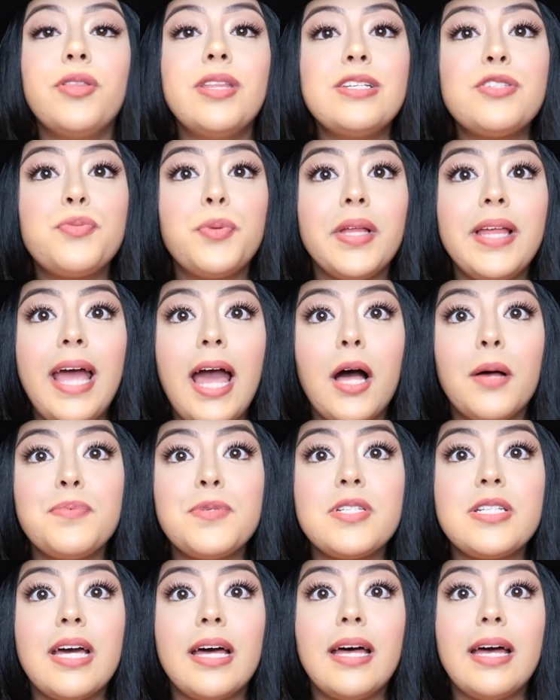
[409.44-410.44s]
this really
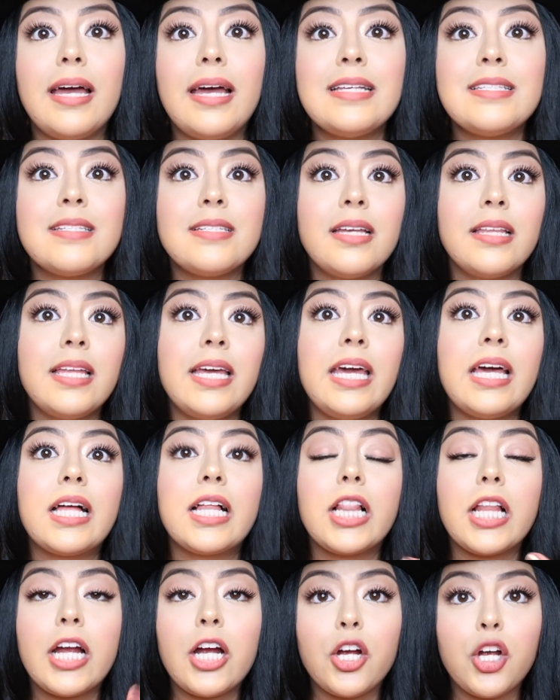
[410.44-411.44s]
helps to instantly
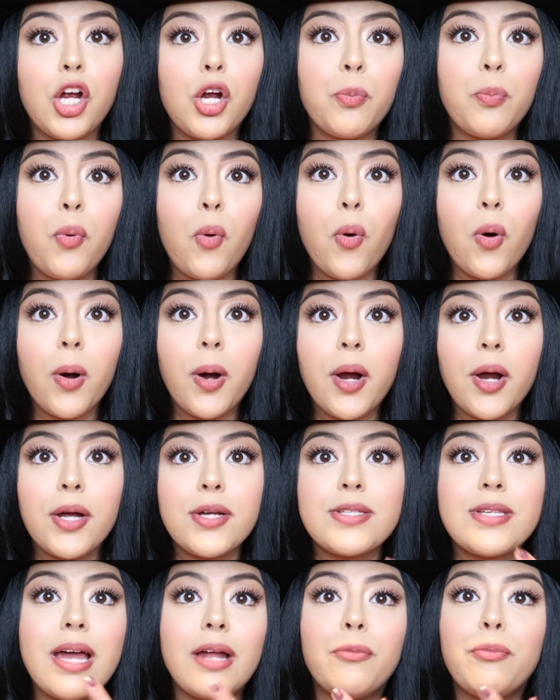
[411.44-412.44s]
clear your
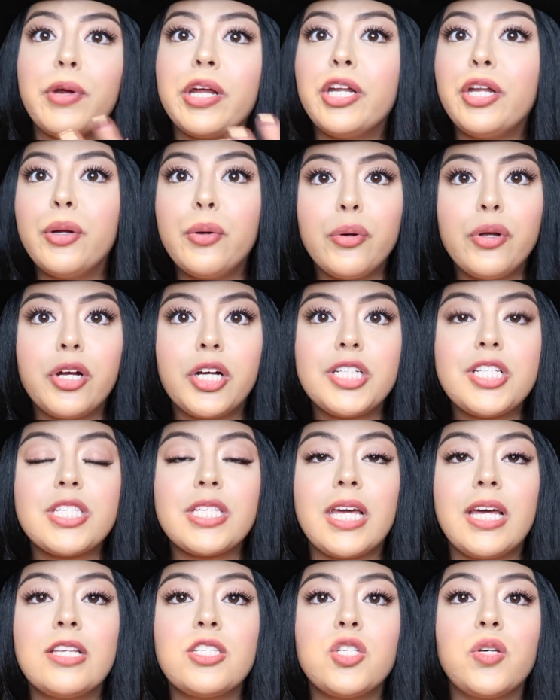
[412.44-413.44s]
pores and renew your
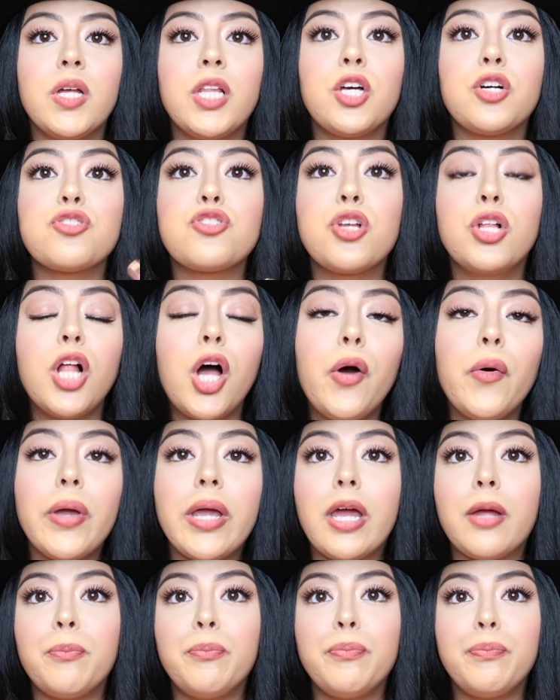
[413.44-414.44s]
skin so it looks
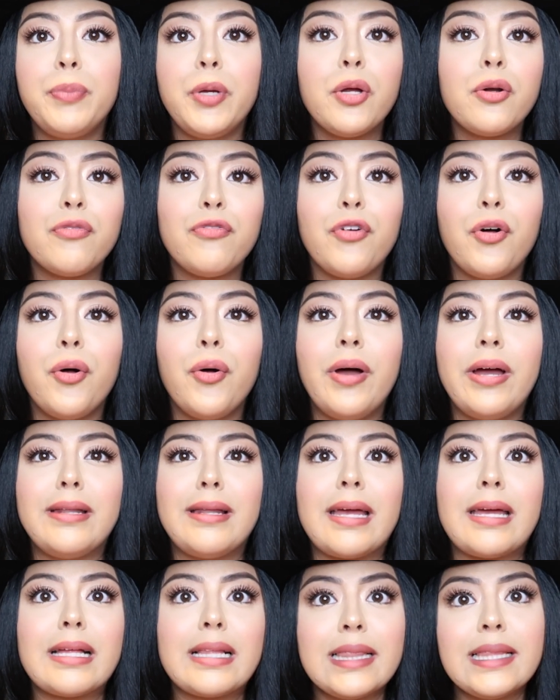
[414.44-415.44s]
glowing and beautiful and
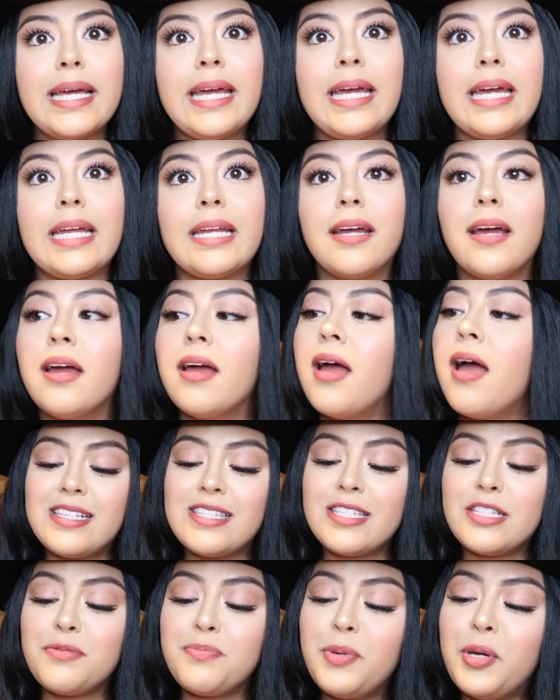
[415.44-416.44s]
like clean.
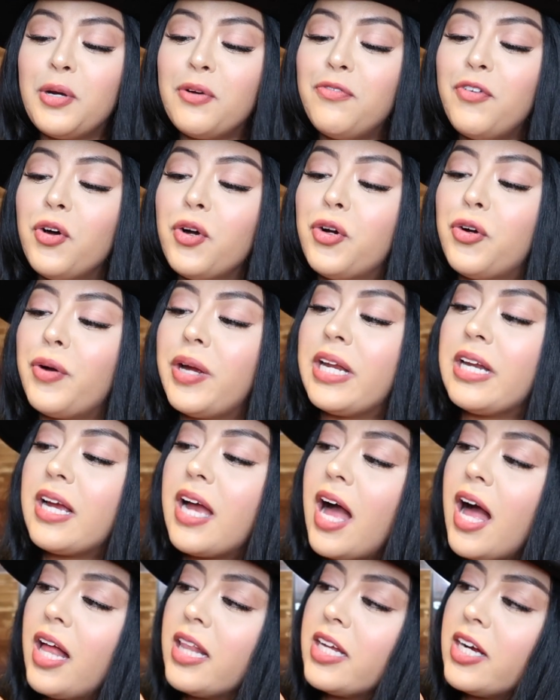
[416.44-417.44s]
It's this beautiful green
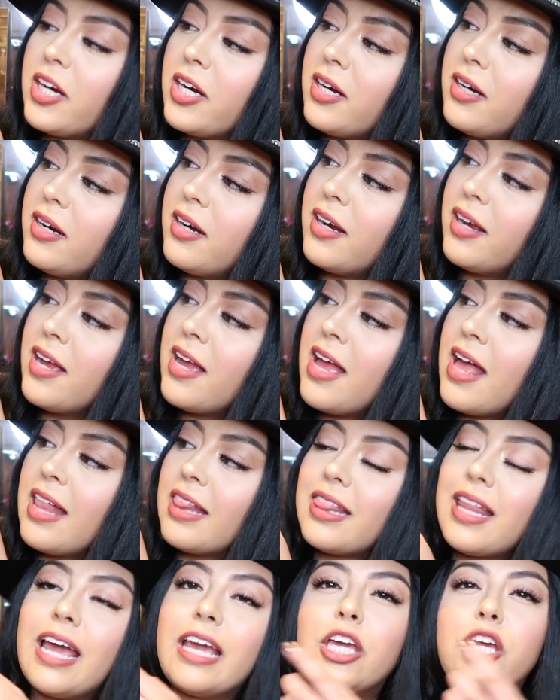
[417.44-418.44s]
color,
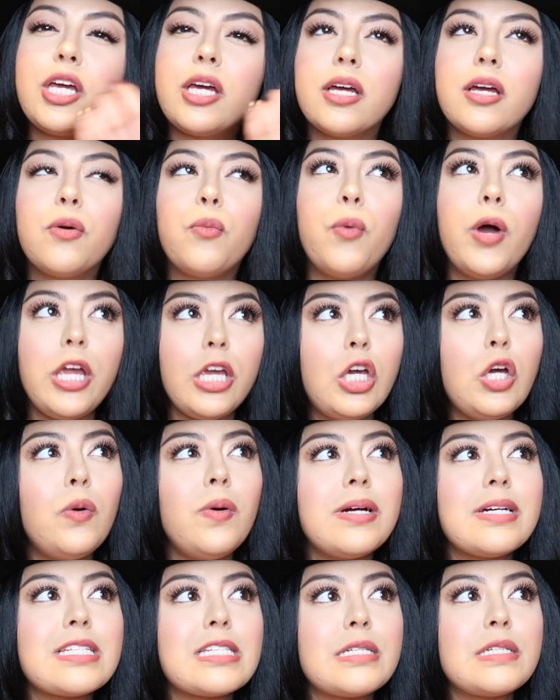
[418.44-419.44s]
like what
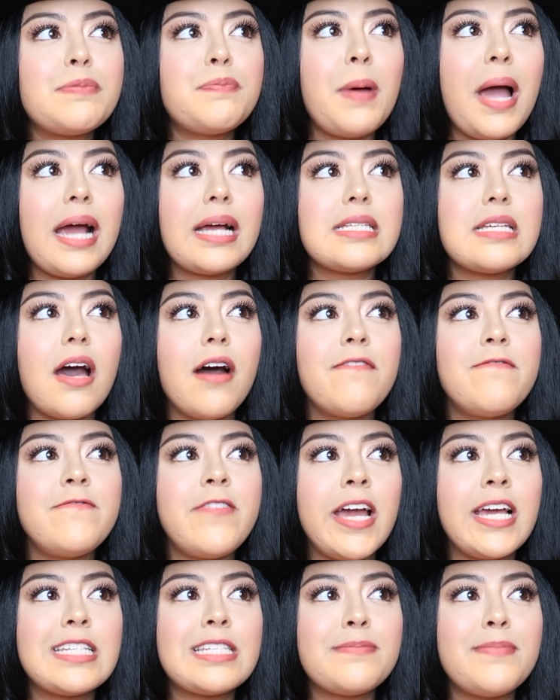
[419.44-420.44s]
you expect a
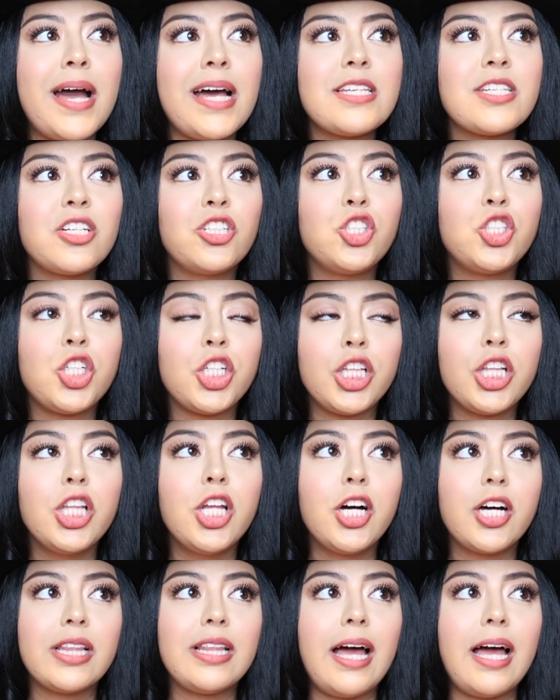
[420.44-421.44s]
face mask should look